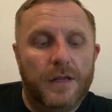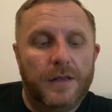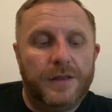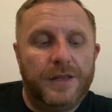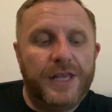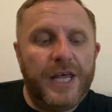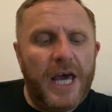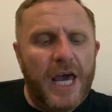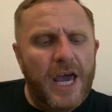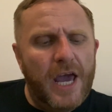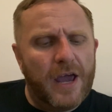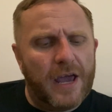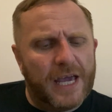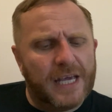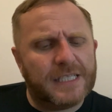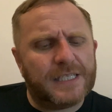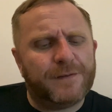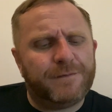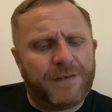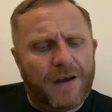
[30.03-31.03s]
There
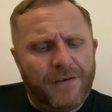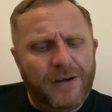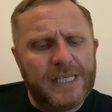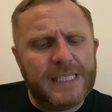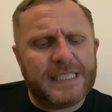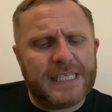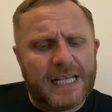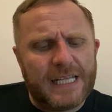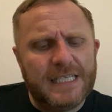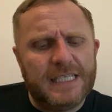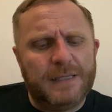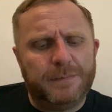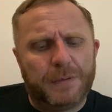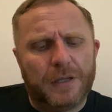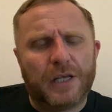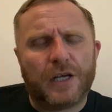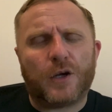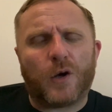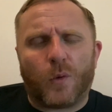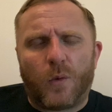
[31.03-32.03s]
is a very sensible
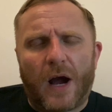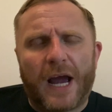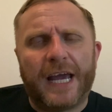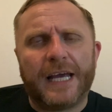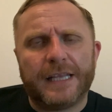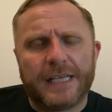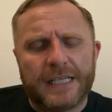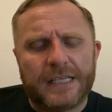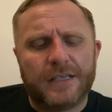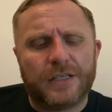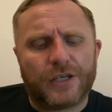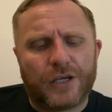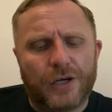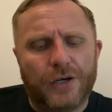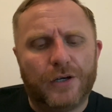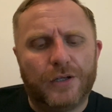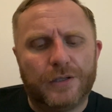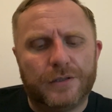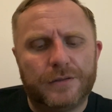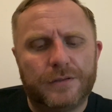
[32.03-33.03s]
and quiet little
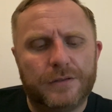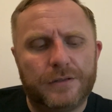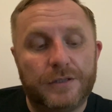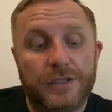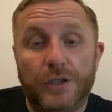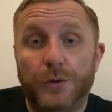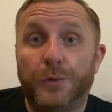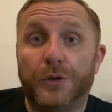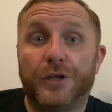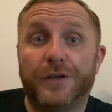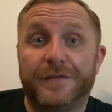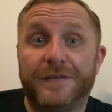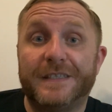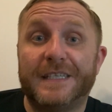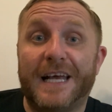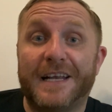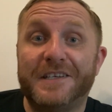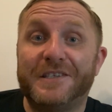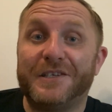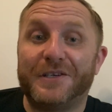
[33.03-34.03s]
girl, you would have
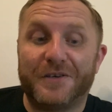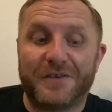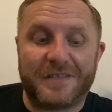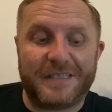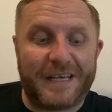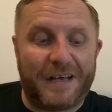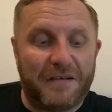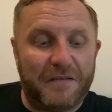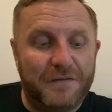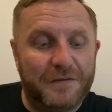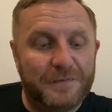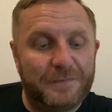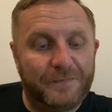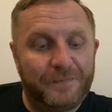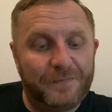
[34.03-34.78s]
said to yourself.